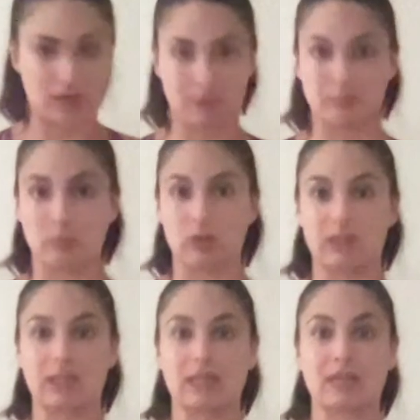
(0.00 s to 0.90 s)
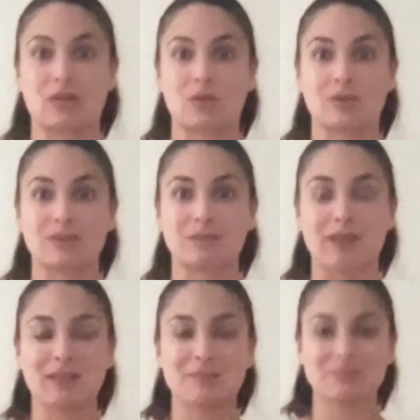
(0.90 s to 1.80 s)
I'm working on getting a cordless
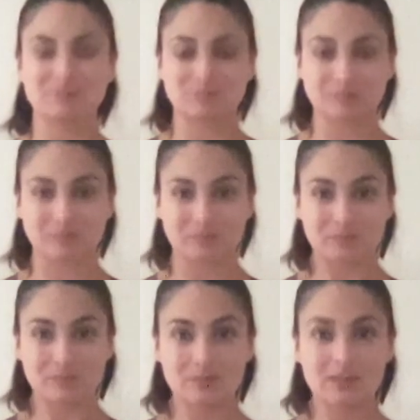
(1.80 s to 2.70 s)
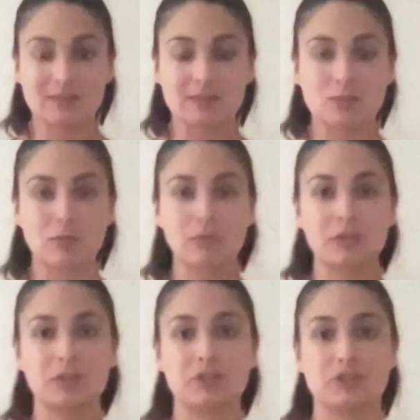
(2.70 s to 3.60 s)
mic. So what we're
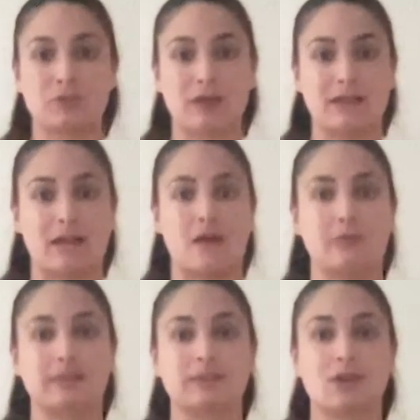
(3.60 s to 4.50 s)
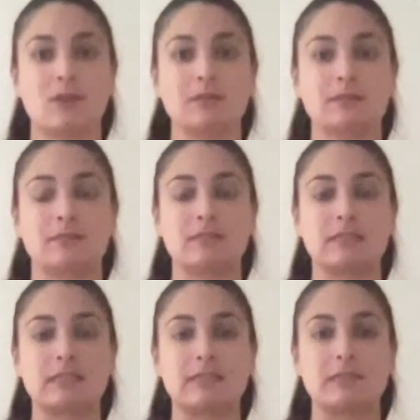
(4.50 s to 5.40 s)
going to do right now is start with some
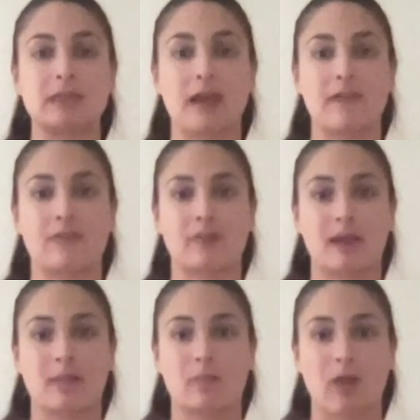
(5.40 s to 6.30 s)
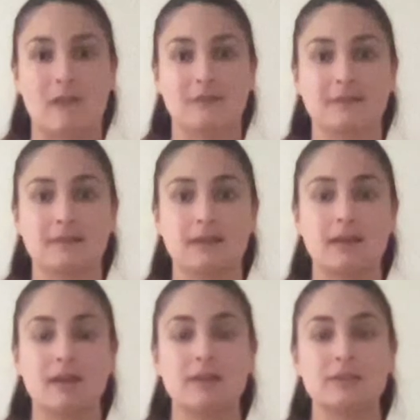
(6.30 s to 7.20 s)
deep diaphragmatic breaths.
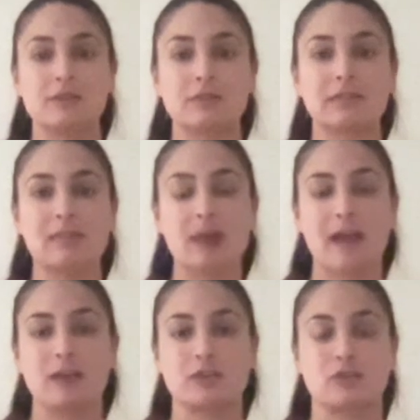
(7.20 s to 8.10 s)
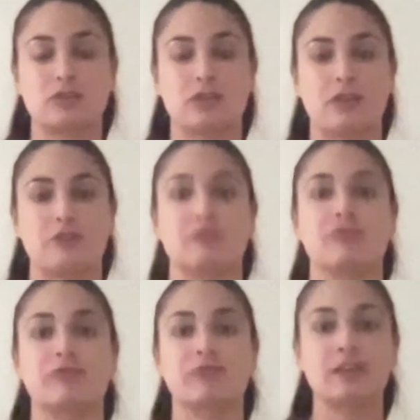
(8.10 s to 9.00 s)
So you're leaning back in your chair, your
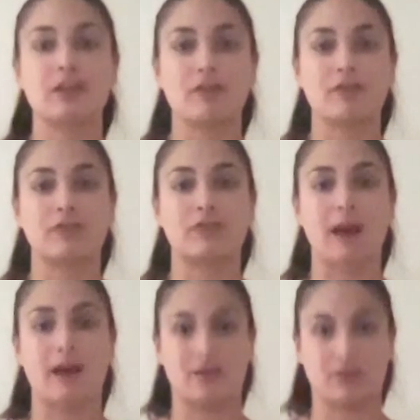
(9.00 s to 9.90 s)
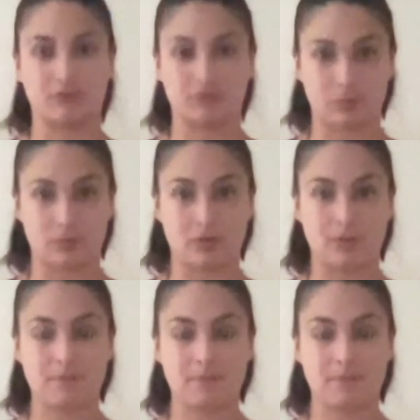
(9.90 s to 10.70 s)
feet are flat on the floor.